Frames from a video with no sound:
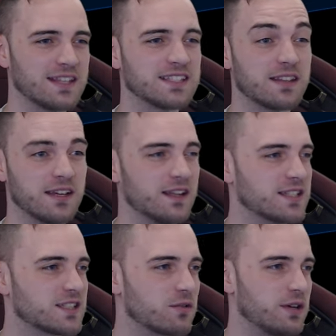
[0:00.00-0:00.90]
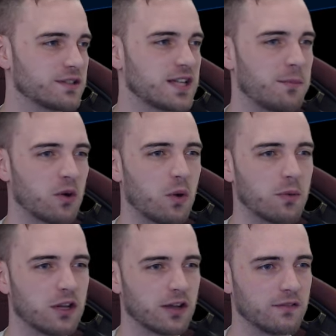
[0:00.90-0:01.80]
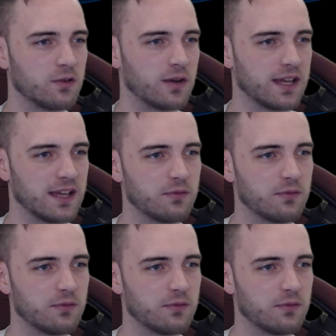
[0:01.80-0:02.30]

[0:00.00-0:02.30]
This is the this is the real summary what we're looking for here.